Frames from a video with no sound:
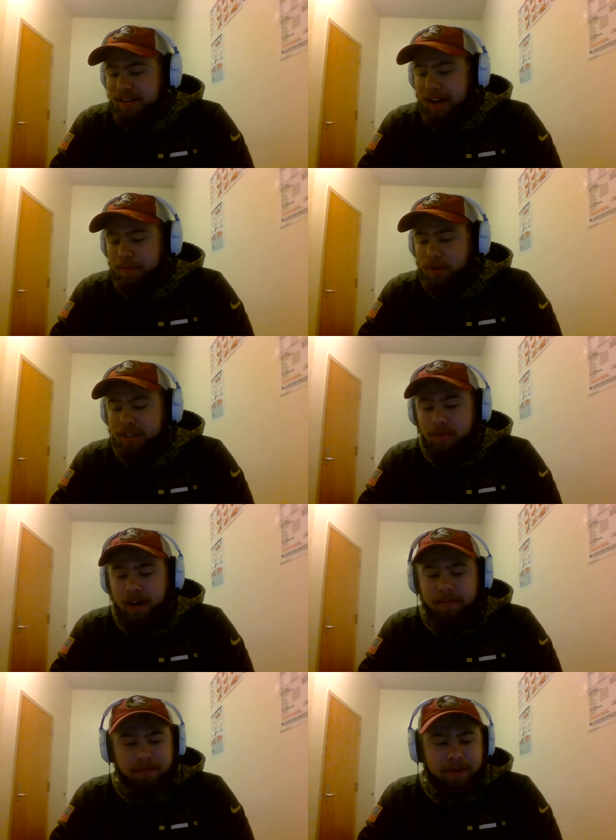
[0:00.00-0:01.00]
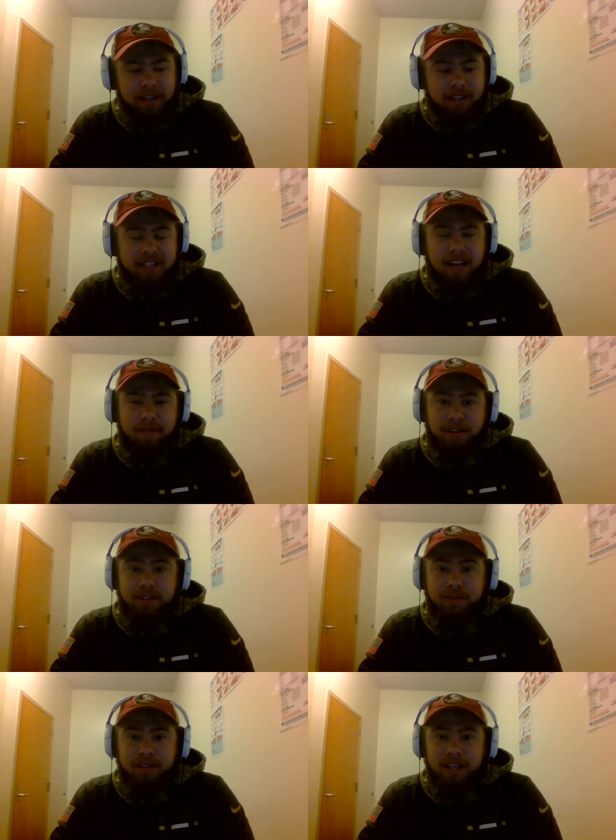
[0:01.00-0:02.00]
10 points away from being a 7 and
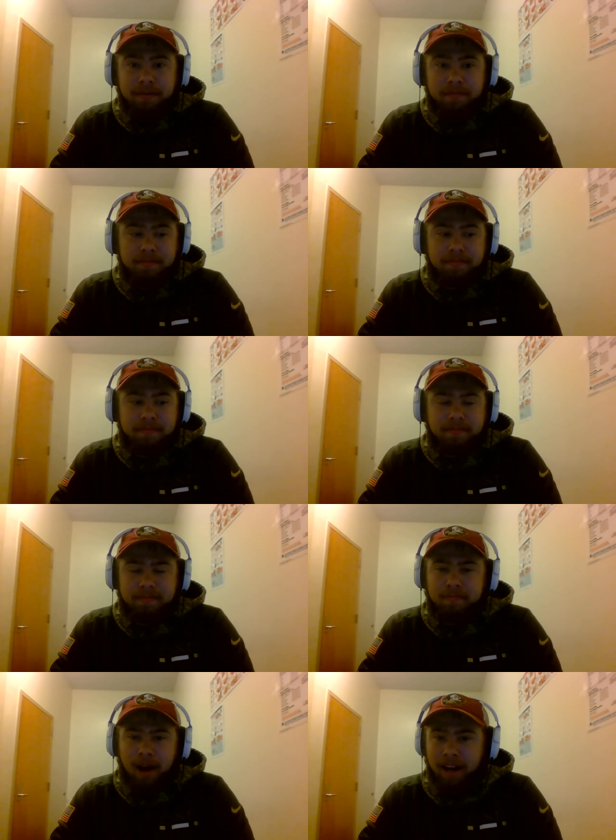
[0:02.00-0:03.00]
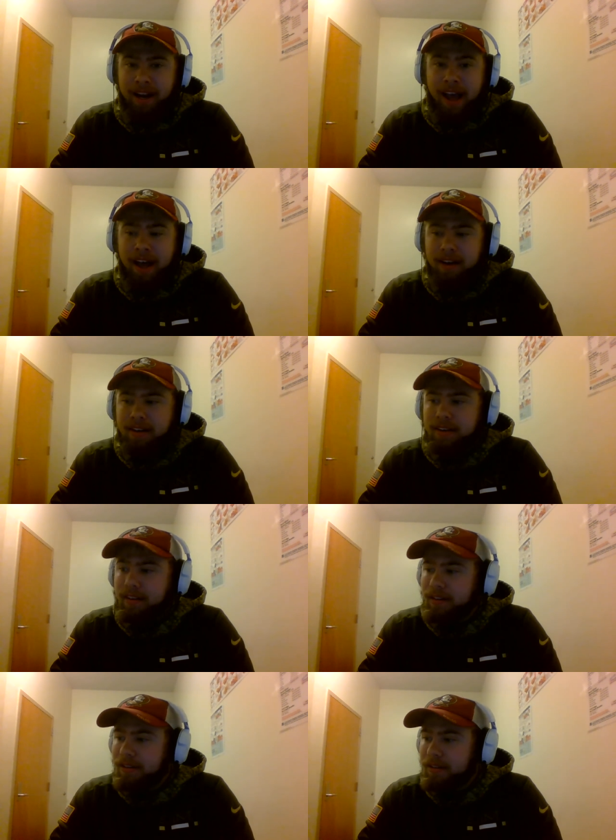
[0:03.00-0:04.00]
2 team, might I add.
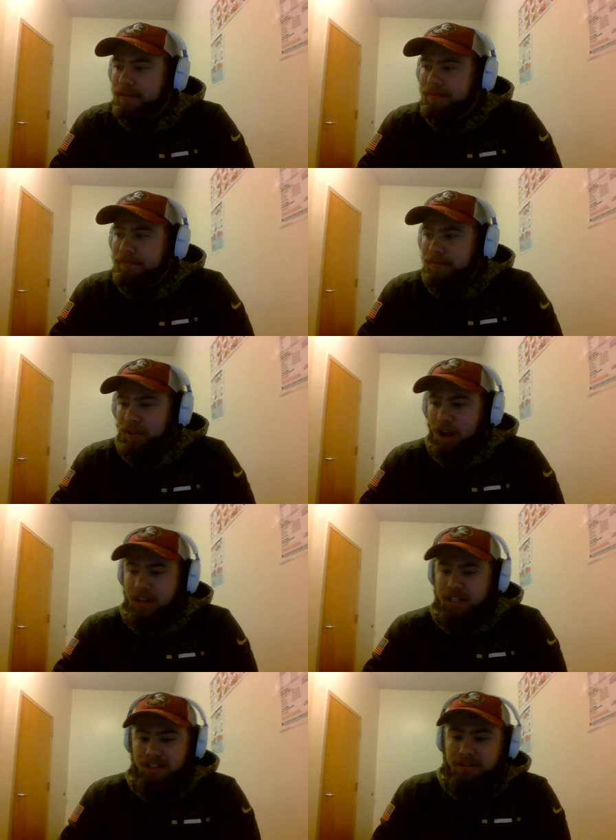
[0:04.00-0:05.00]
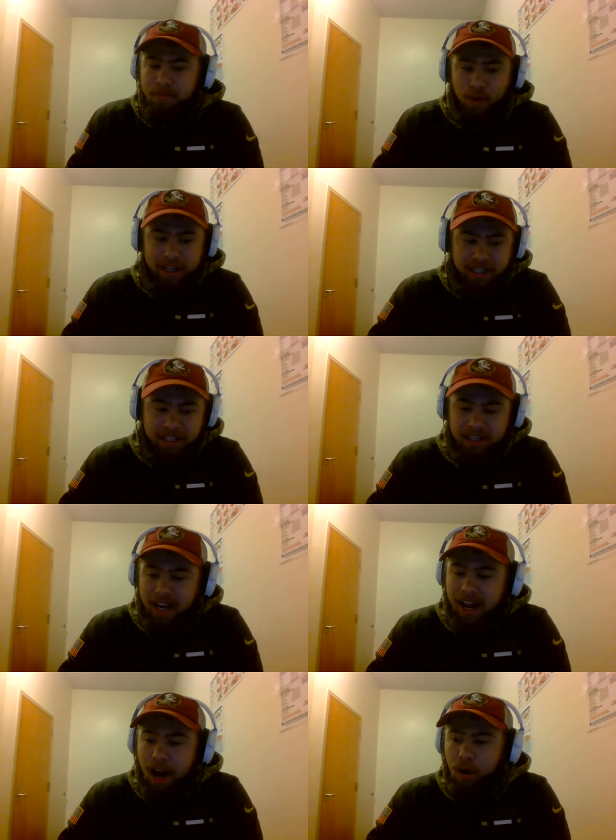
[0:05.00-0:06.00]
Losses to Boise
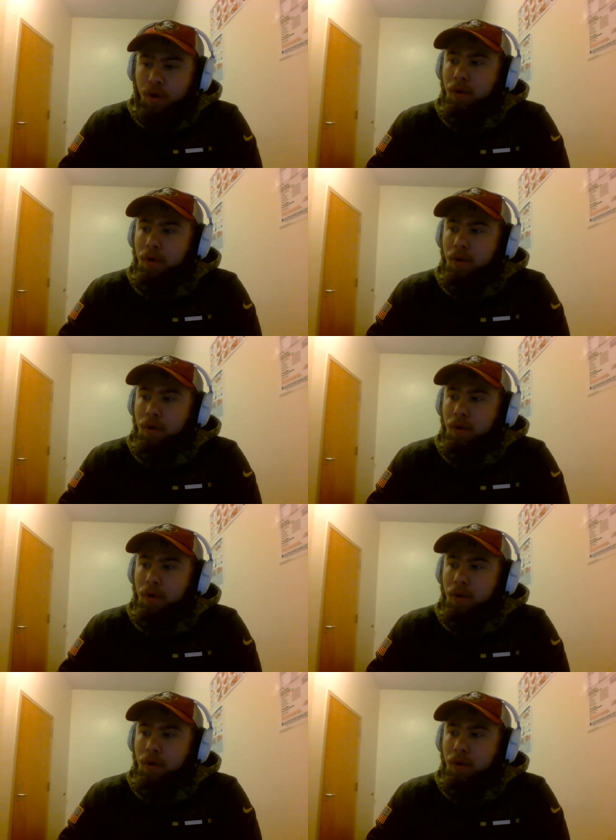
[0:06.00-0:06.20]
State at